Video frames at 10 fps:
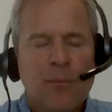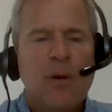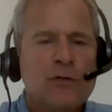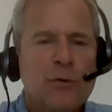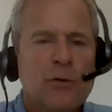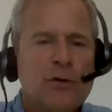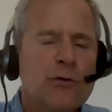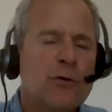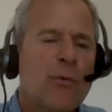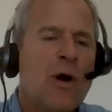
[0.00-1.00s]
make sure
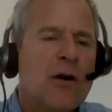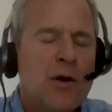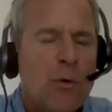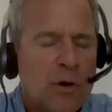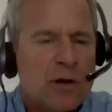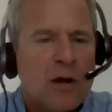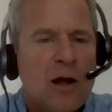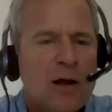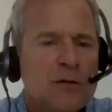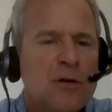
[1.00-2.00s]
you directly
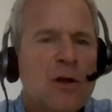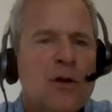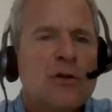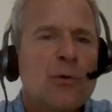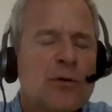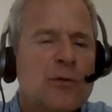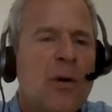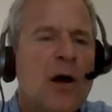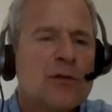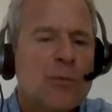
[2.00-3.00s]
organize your
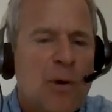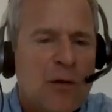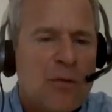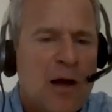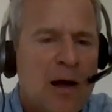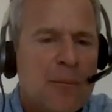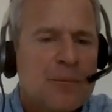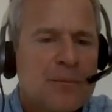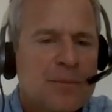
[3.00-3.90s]
response around that.